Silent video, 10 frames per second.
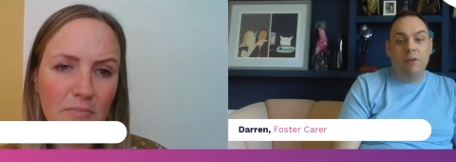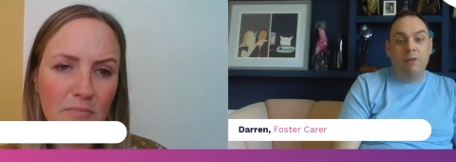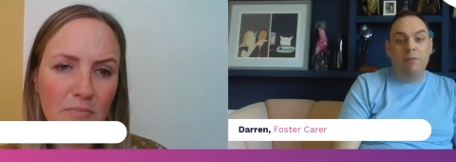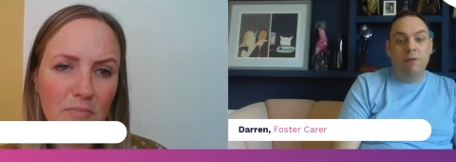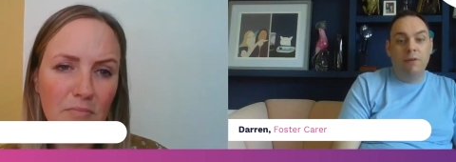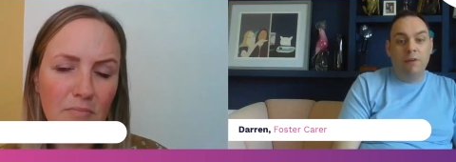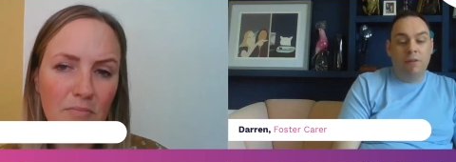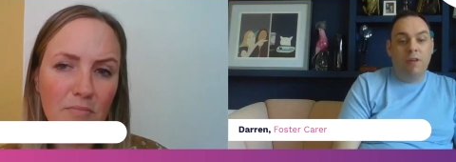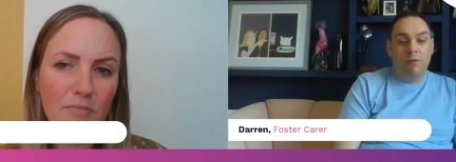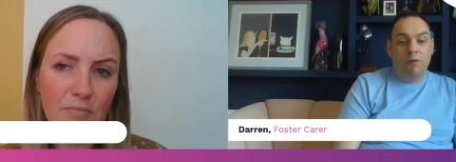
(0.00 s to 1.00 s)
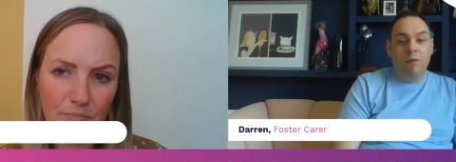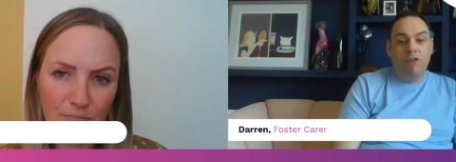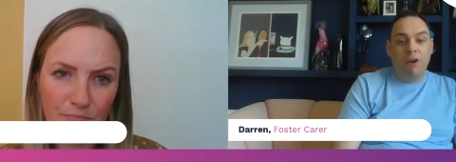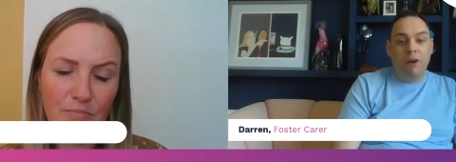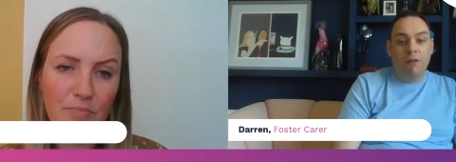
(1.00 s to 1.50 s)
Speaker 1: in you, to give
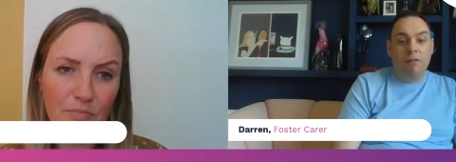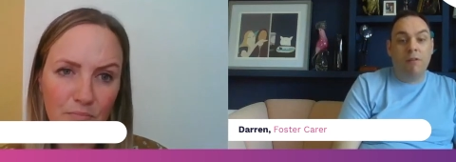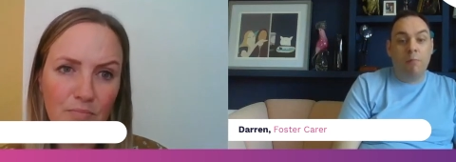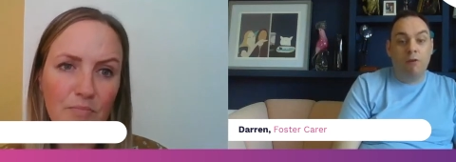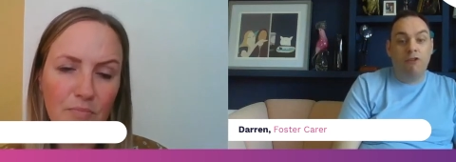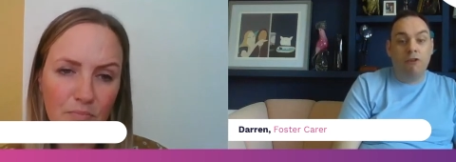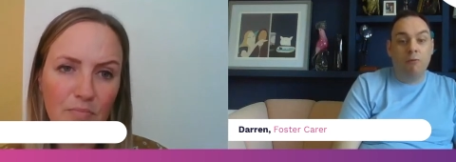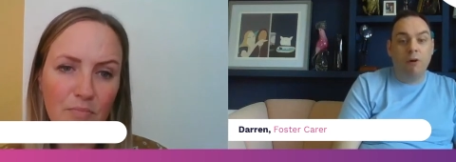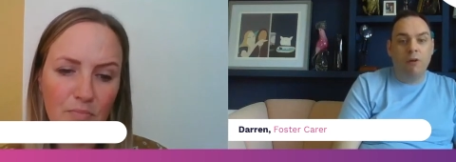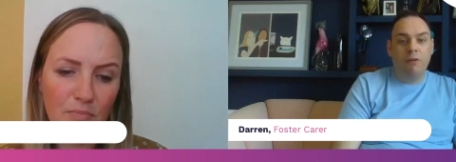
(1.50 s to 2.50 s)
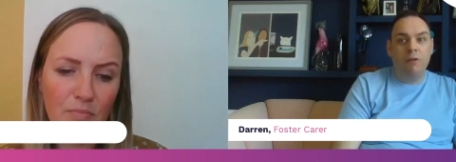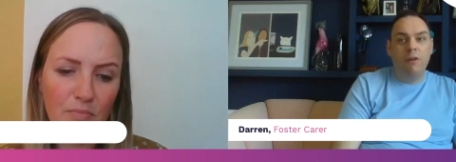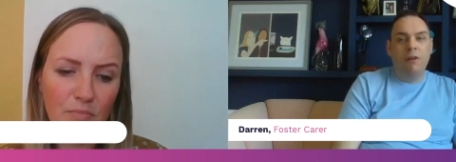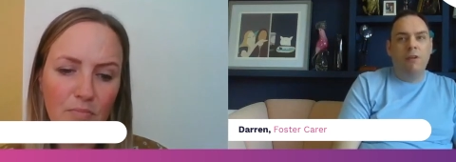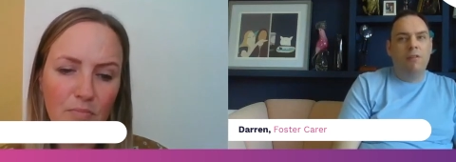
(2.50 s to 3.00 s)
you a chance, to push you
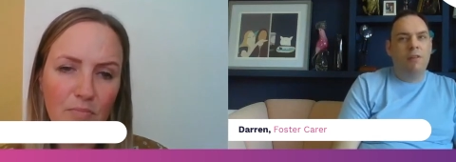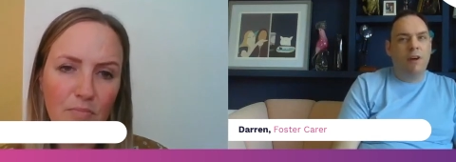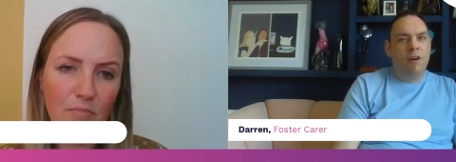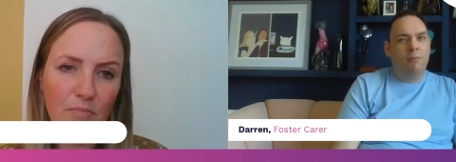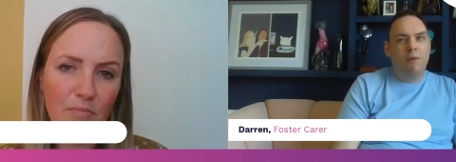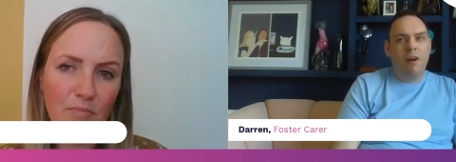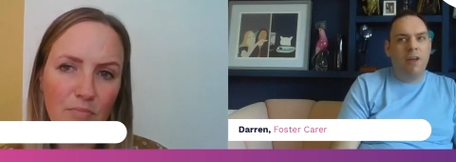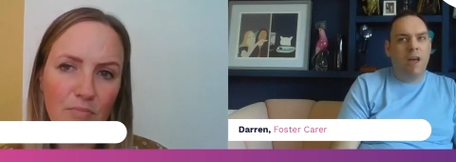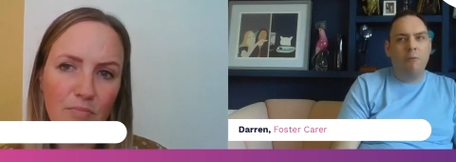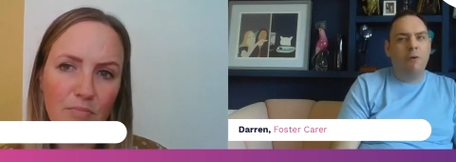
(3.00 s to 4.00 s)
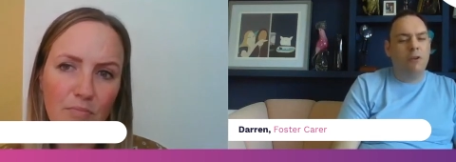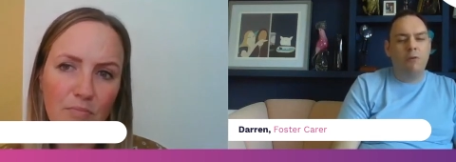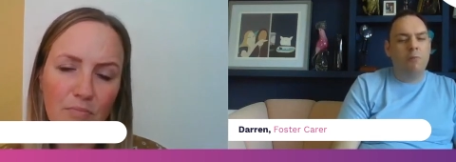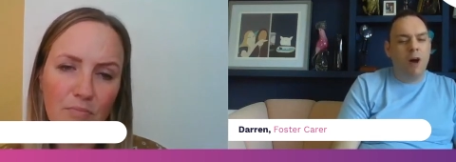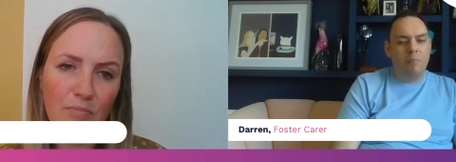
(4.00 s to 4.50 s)
on, to kind of work out
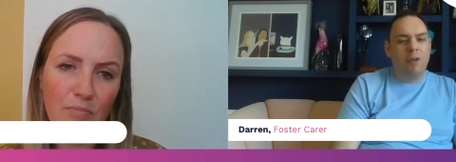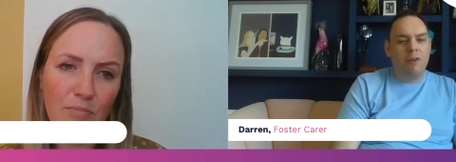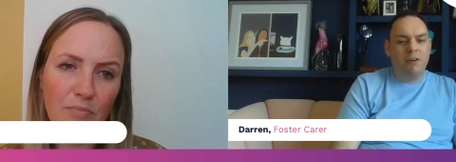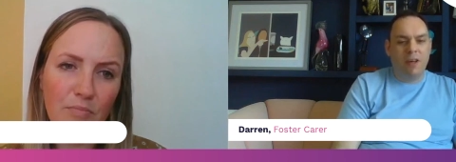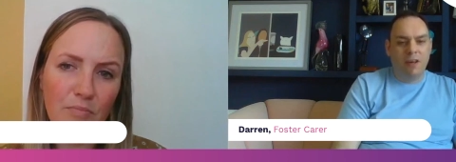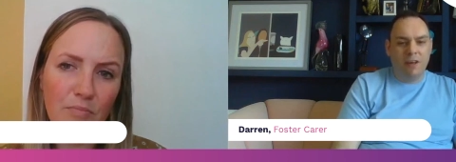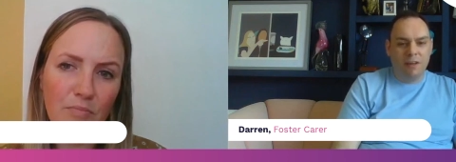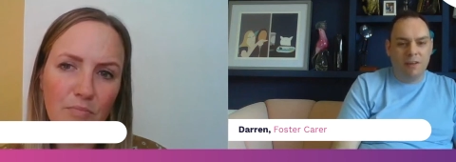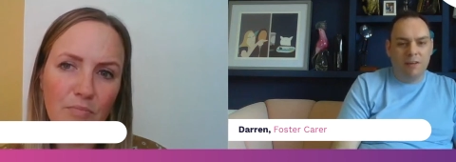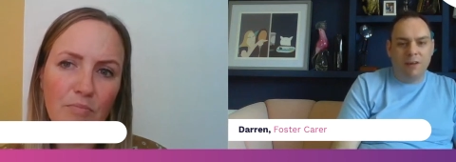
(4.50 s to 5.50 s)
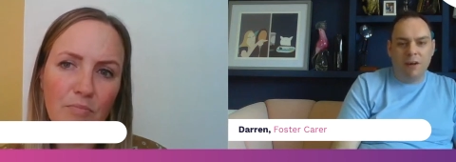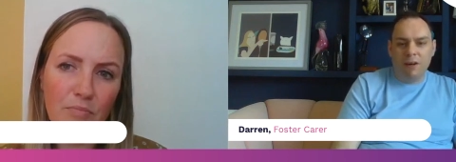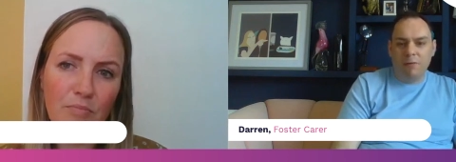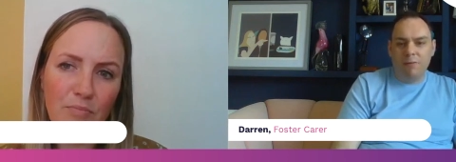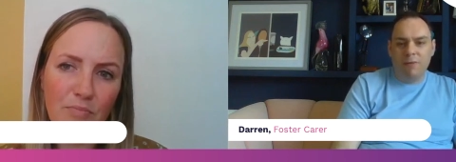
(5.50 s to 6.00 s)
what you might be good at, and
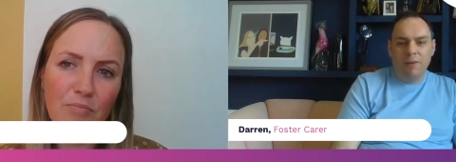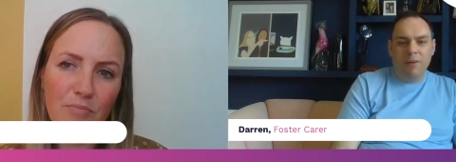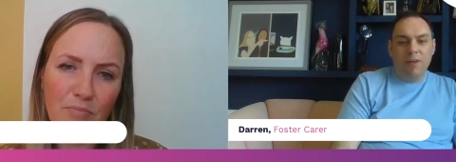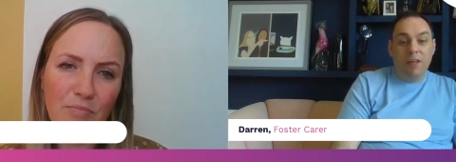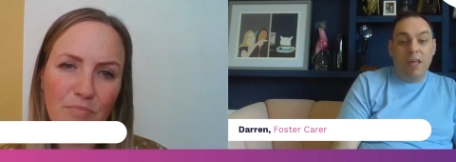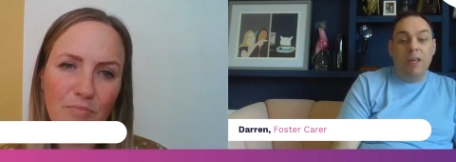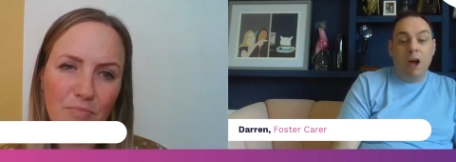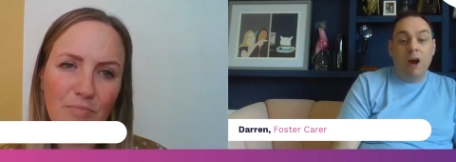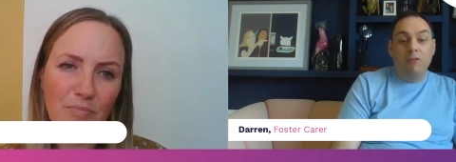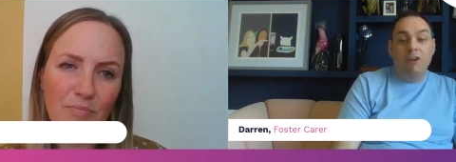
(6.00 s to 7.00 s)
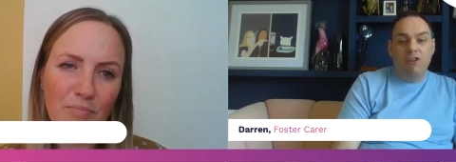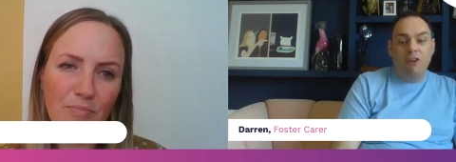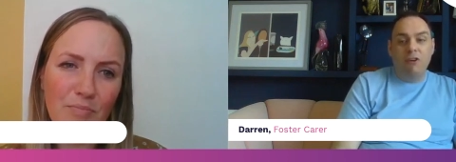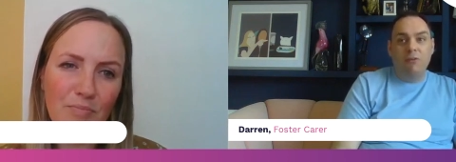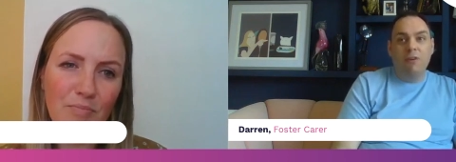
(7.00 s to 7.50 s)
kind of
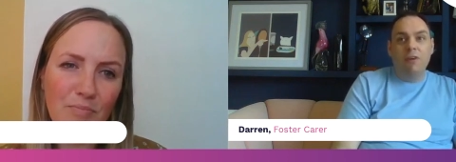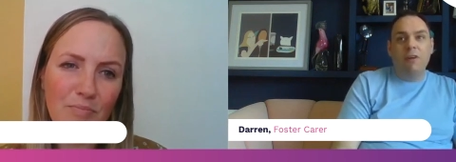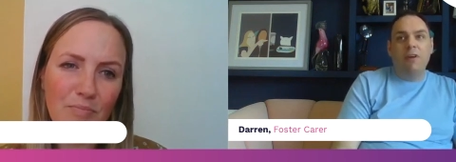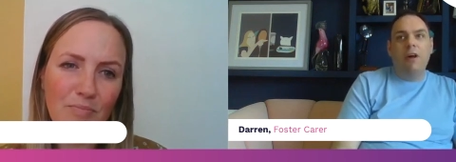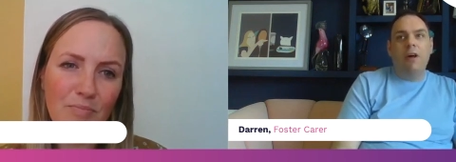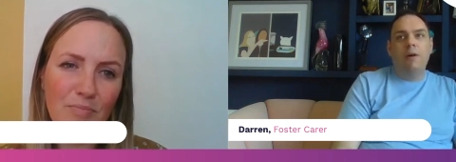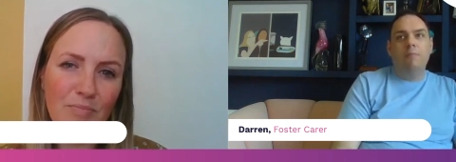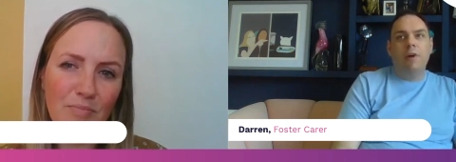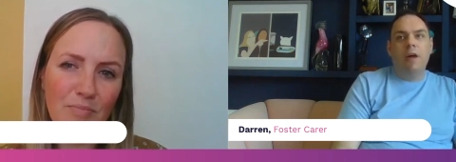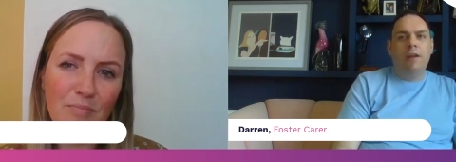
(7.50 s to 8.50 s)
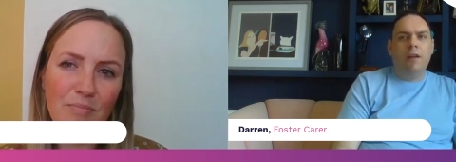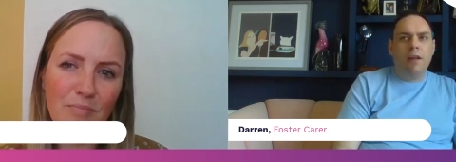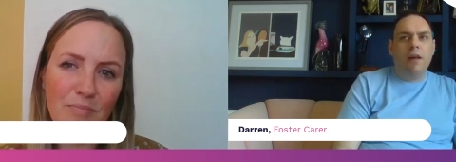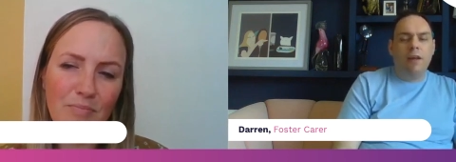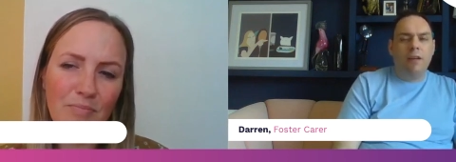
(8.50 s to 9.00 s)
encourage you um, and
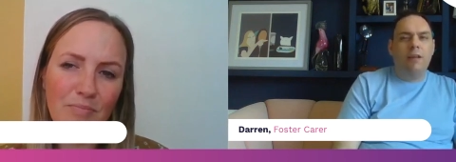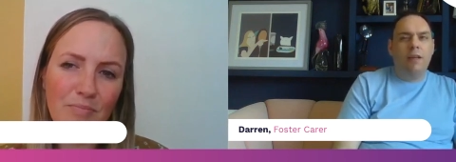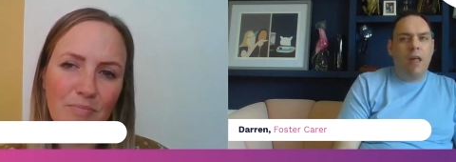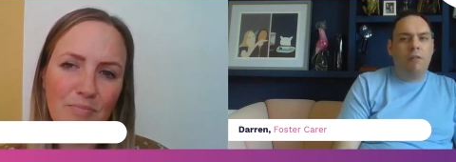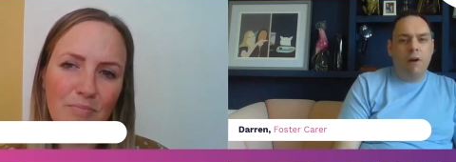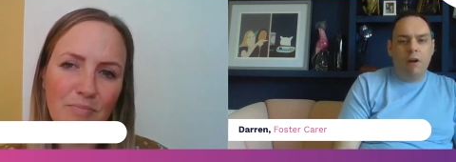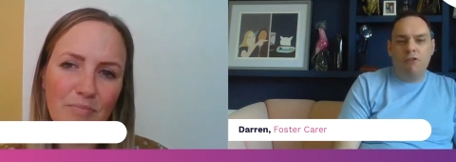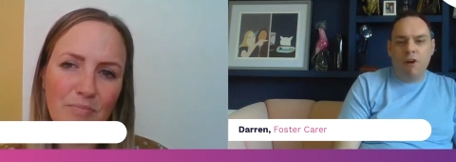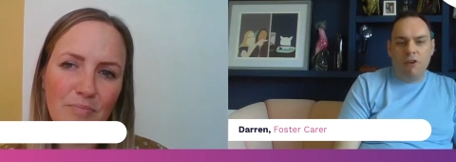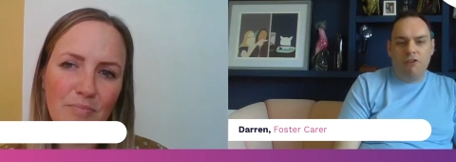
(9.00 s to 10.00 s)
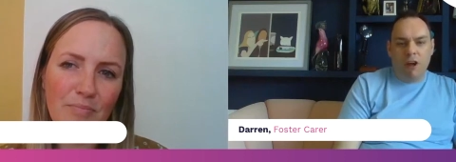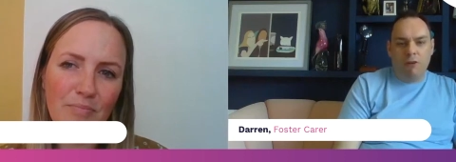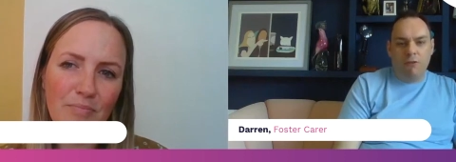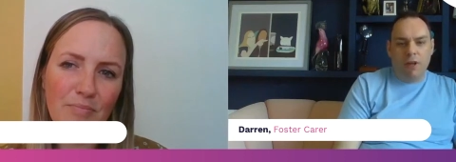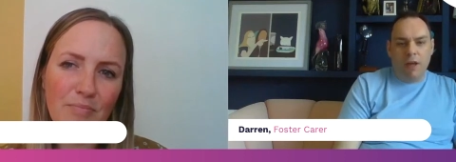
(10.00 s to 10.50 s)
I, I, guess I try and
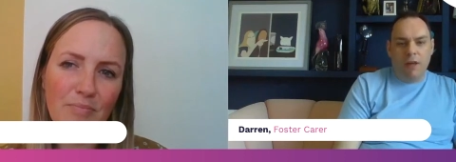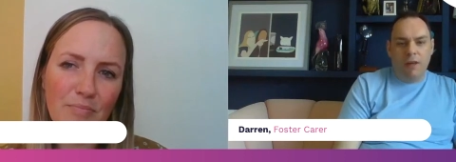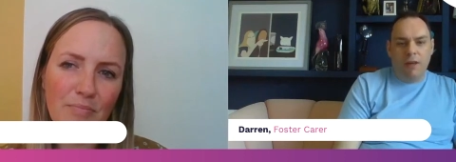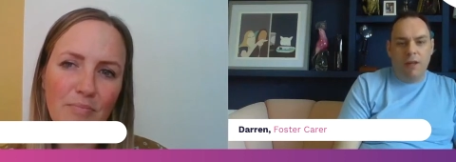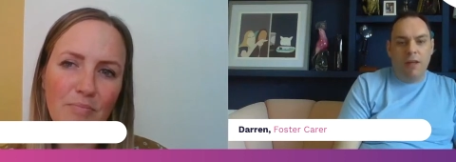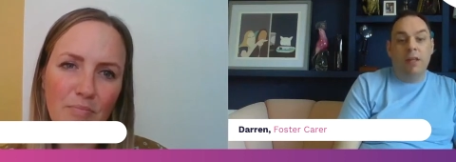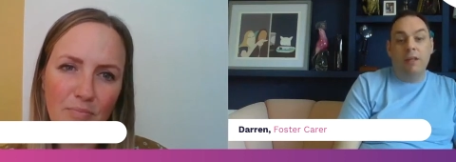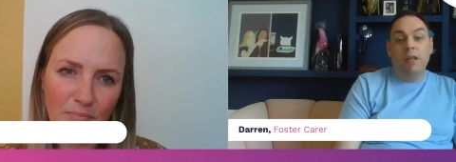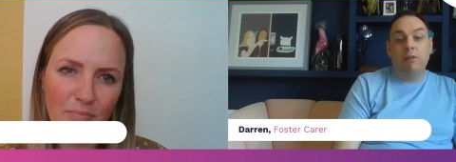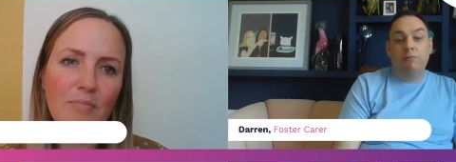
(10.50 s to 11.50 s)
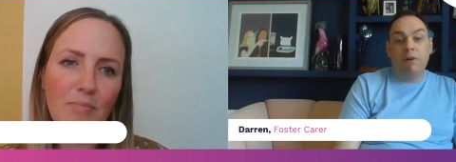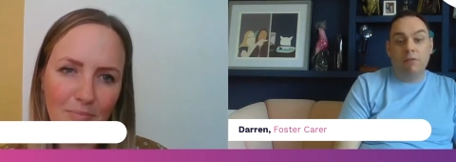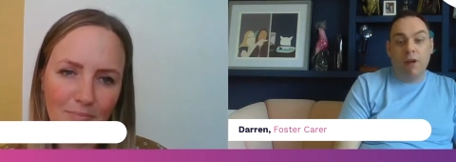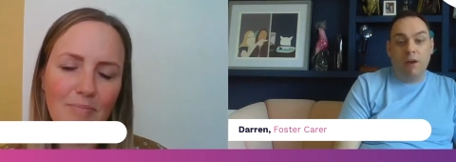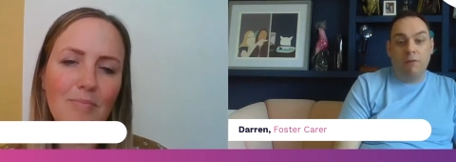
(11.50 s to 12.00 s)
channel that in this
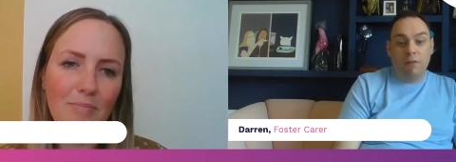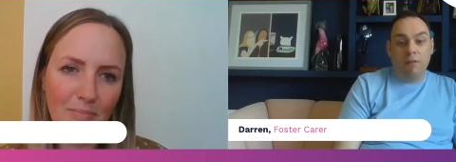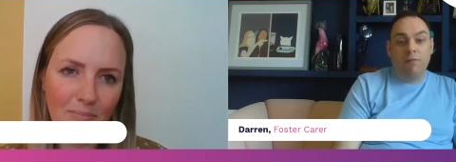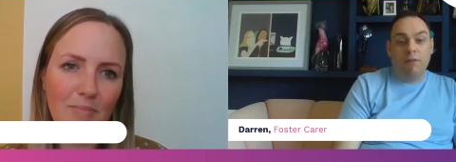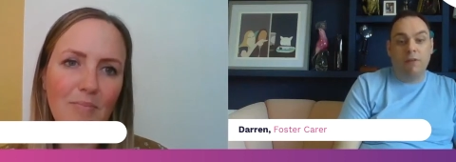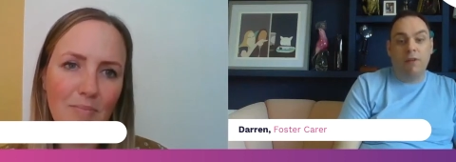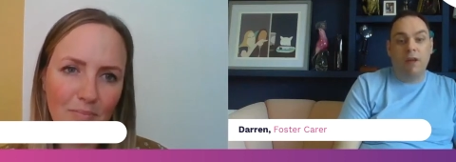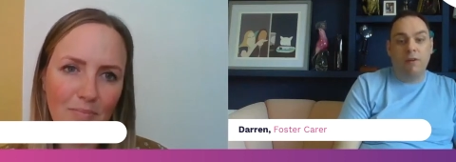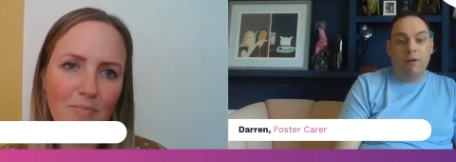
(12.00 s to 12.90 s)
role now as a foster